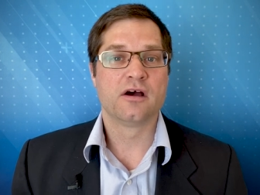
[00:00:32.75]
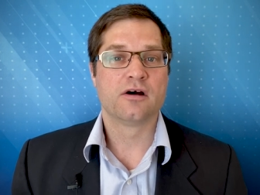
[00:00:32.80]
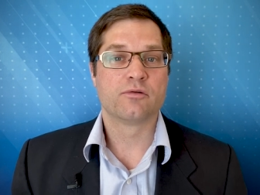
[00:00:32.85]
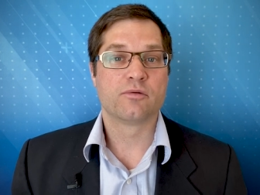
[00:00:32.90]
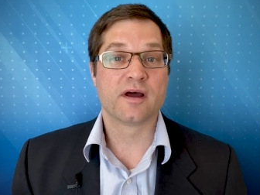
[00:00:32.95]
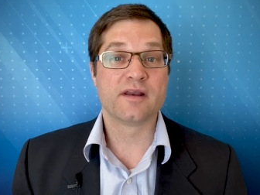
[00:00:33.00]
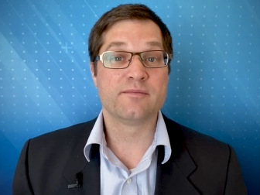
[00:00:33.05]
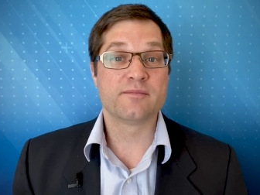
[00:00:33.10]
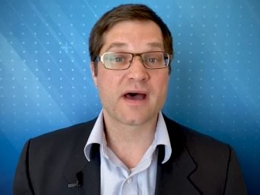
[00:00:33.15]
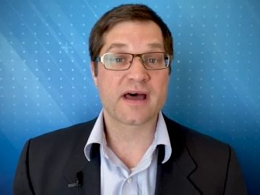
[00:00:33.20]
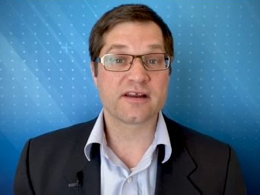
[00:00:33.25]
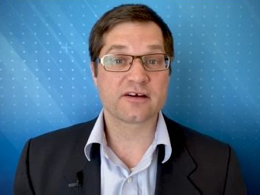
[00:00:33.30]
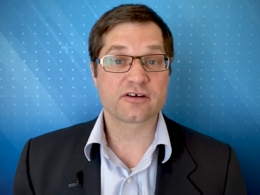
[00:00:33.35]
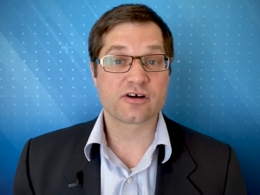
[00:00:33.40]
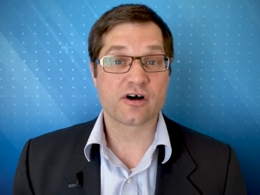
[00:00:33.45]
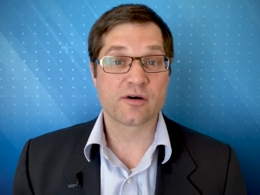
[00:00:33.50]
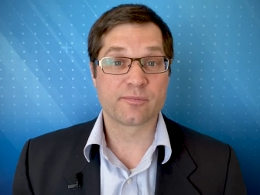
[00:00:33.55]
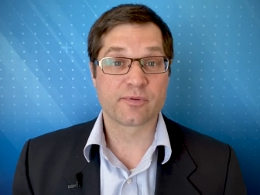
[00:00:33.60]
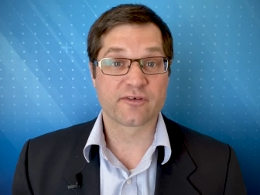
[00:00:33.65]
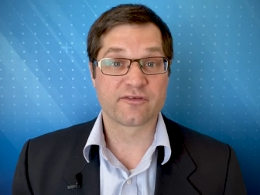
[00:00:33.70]
when
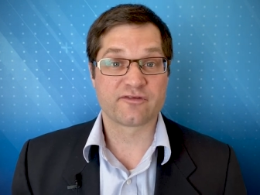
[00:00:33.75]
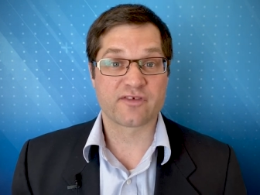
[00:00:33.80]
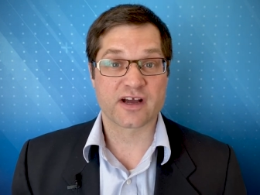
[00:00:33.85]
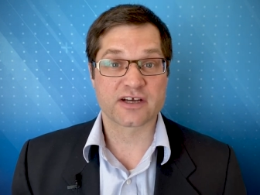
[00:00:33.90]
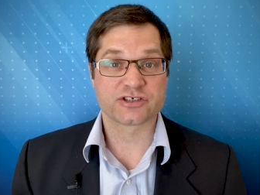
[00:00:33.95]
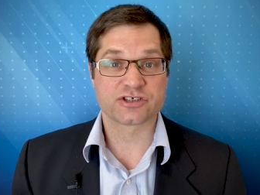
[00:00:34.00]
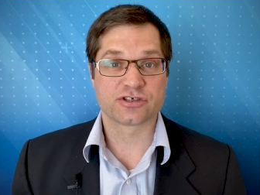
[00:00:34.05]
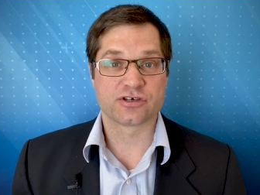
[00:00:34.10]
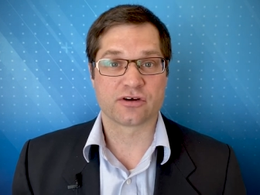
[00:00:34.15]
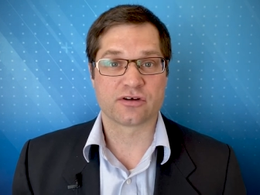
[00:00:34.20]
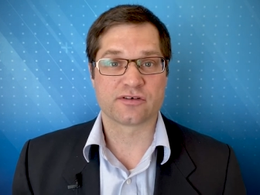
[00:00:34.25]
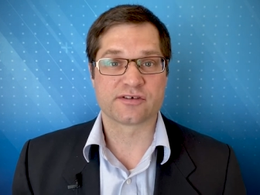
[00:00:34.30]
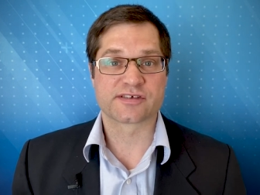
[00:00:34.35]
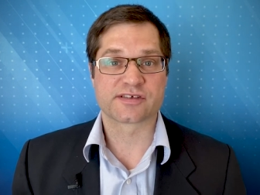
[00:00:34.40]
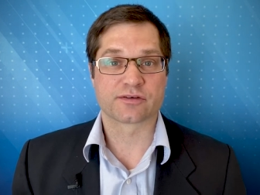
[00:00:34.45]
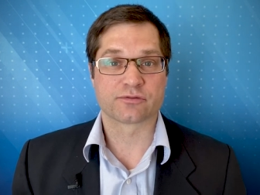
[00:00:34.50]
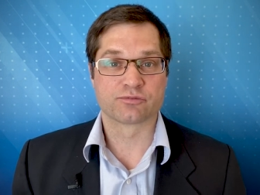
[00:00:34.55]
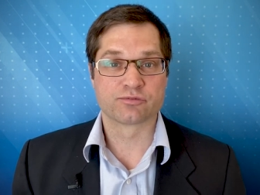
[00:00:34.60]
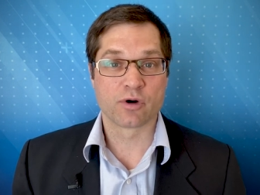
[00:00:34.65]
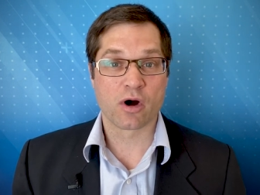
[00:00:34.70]
medical professionals
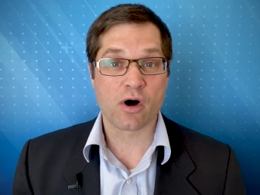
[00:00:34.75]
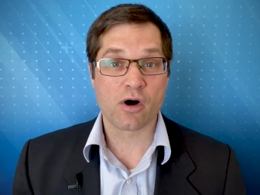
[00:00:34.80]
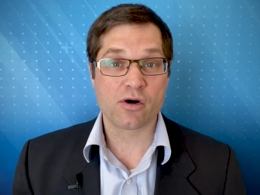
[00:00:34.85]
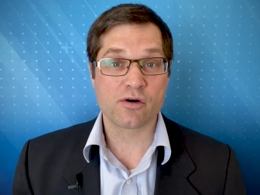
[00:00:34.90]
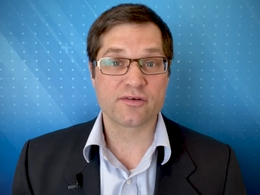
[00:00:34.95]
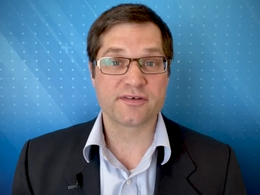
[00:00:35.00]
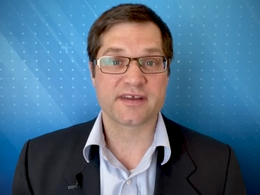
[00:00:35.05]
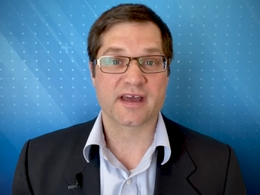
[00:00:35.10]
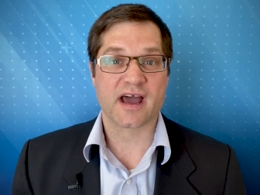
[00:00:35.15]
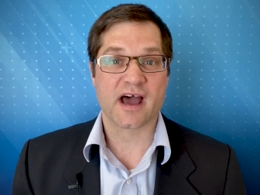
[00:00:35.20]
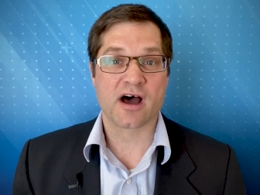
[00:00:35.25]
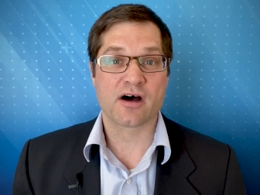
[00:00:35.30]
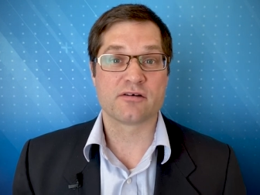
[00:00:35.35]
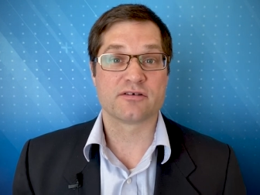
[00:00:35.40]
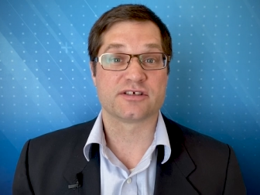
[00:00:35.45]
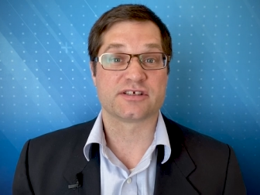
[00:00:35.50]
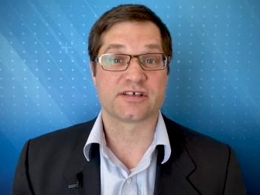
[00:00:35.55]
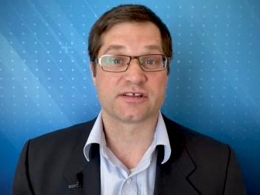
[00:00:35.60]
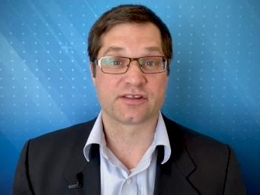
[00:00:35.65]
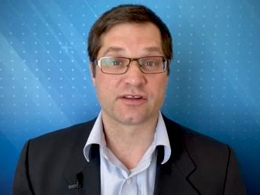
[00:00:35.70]
rolled
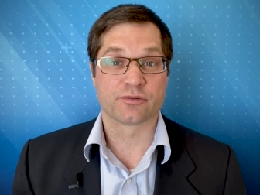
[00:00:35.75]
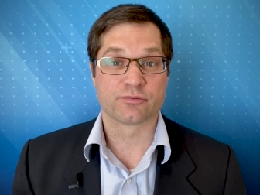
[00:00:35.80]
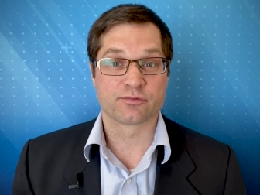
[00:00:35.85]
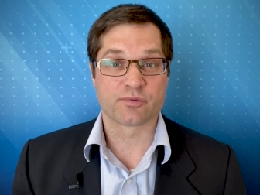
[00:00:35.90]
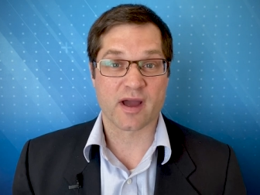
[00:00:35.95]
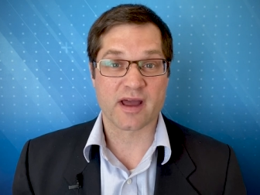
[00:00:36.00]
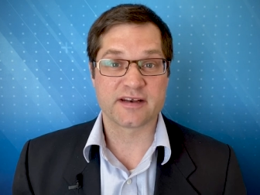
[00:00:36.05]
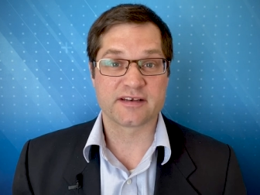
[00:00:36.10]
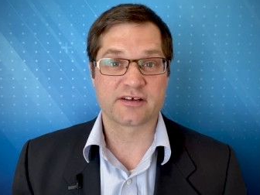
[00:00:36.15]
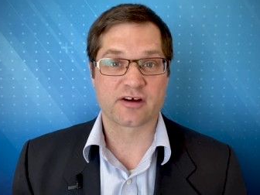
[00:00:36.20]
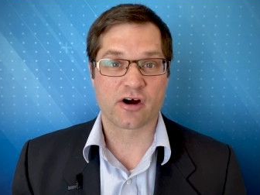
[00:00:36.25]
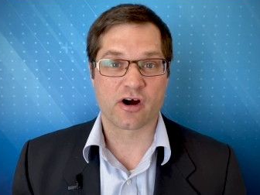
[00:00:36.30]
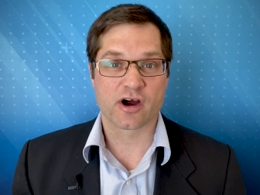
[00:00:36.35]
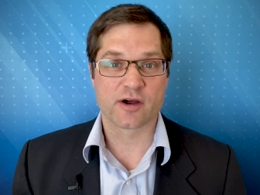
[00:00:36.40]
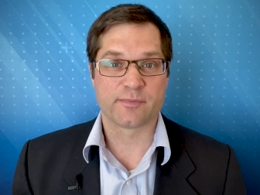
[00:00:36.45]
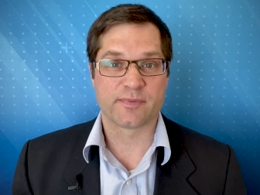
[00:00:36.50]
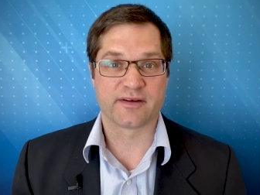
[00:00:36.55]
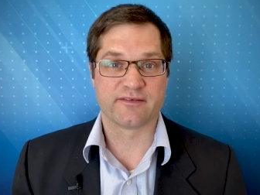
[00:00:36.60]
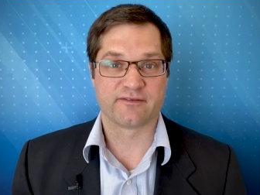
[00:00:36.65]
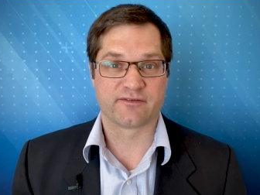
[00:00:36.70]
out the red
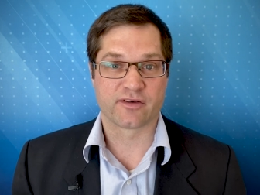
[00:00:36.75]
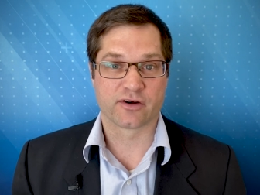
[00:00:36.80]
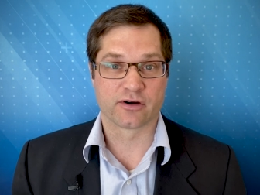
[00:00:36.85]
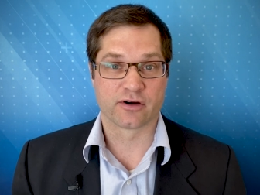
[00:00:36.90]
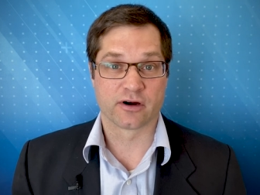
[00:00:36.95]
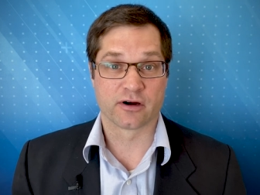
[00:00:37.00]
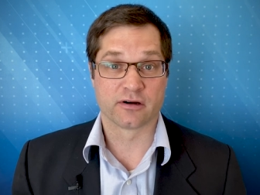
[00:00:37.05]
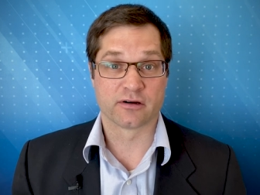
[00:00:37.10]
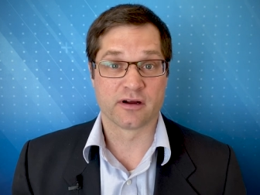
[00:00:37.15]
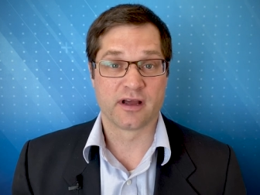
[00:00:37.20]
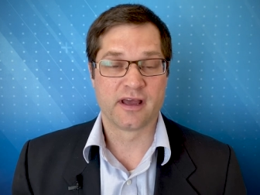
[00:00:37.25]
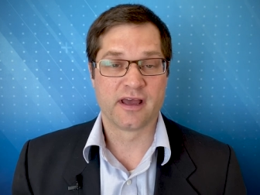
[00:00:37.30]
carpet for her,